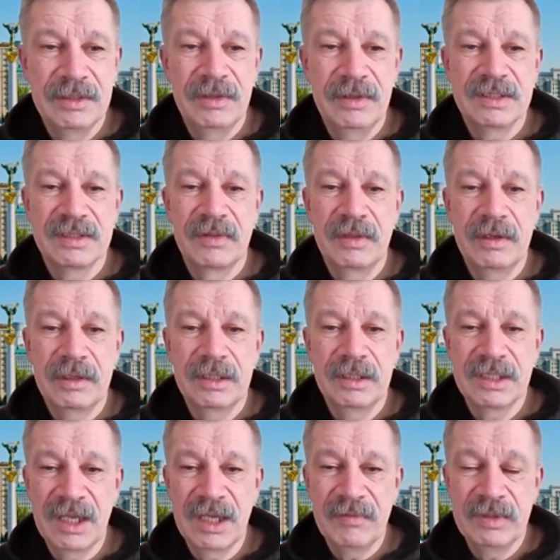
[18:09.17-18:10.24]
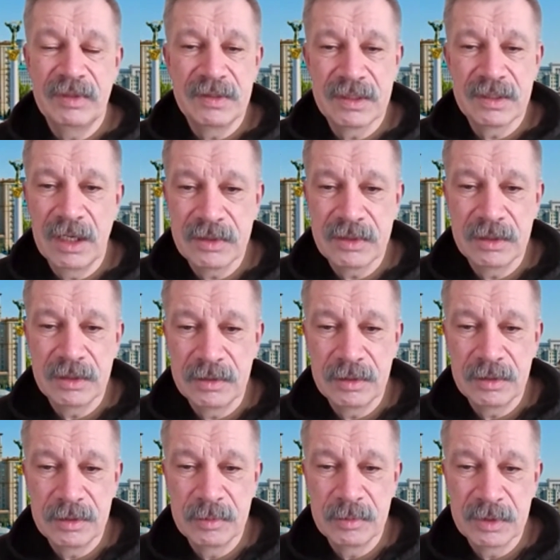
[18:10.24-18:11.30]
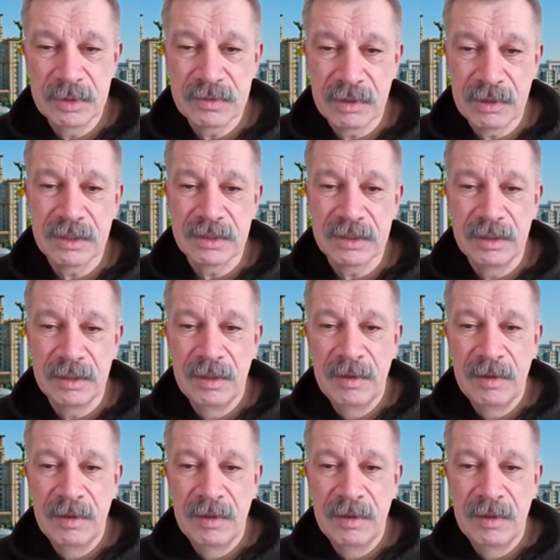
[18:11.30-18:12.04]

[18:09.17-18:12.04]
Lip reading: this very tough discussion with Russia.